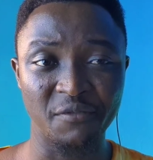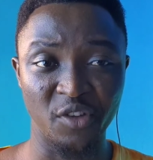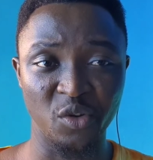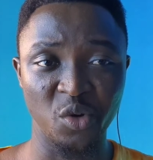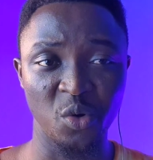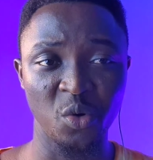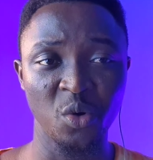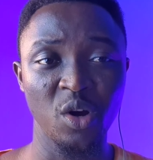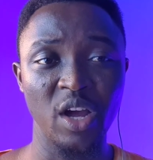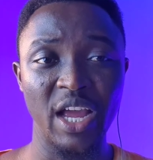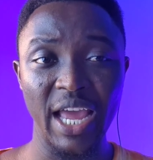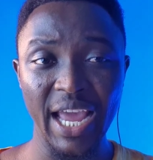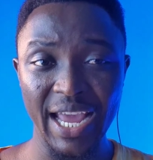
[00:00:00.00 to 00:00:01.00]
video
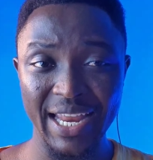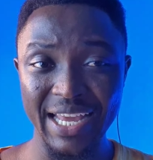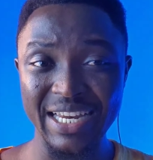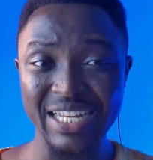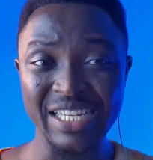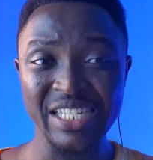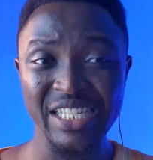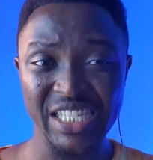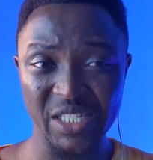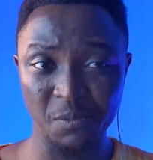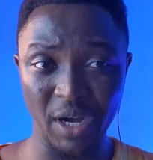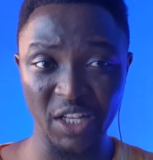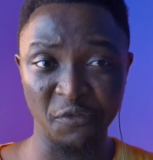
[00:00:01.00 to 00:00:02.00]
in any
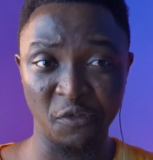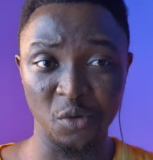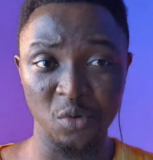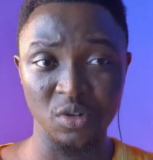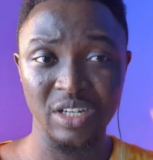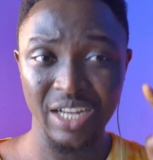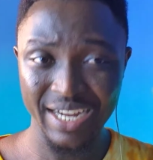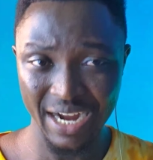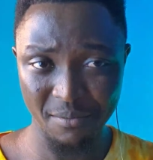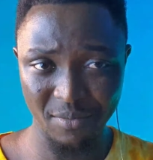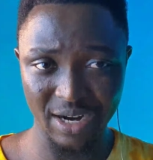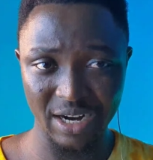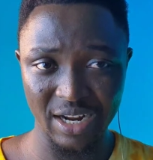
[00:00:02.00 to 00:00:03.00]
smartphone
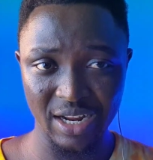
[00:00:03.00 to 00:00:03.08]
camera.